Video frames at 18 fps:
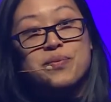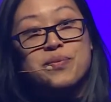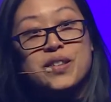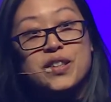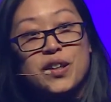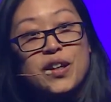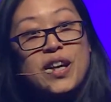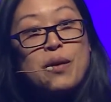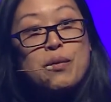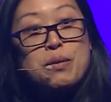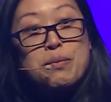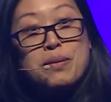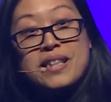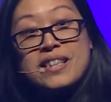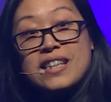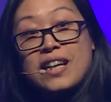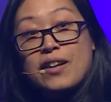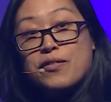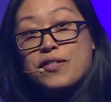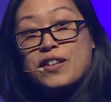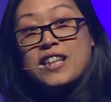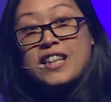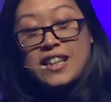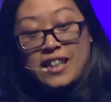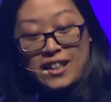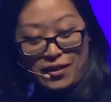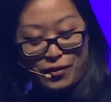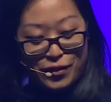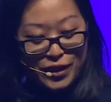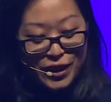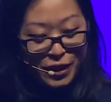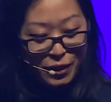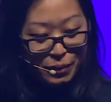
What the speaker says: So can we please have the video,